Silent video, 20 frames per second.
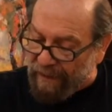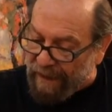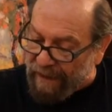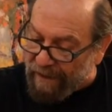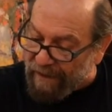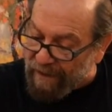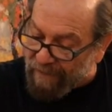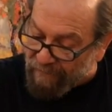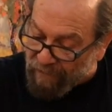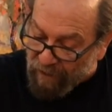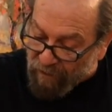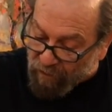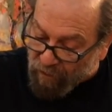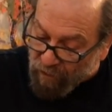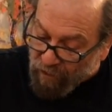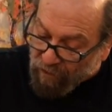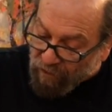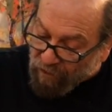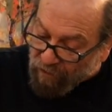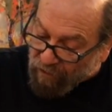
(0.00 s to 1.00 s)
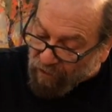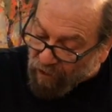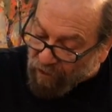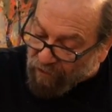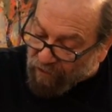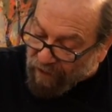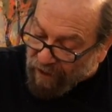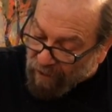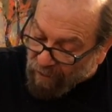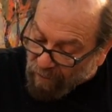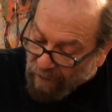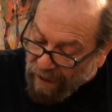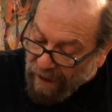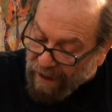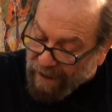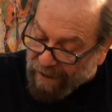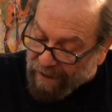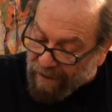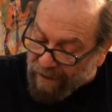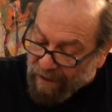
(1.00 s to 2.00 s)
that. And as soon as it starts to get
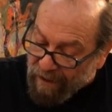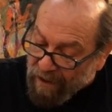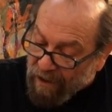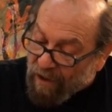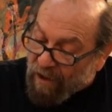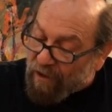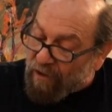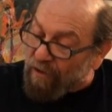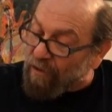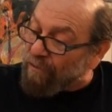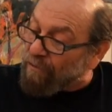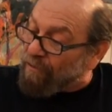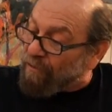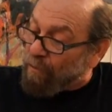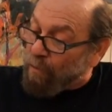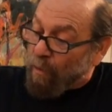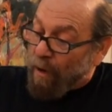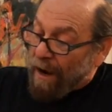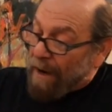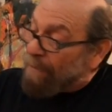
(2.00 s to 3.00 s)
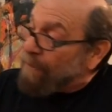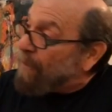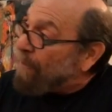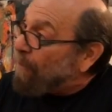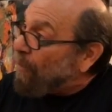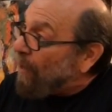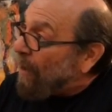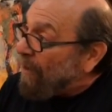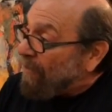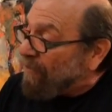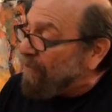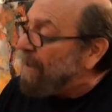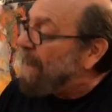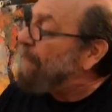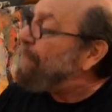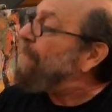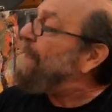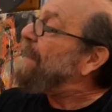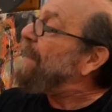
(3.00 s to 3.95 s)
ragged, you wipe the brush, keep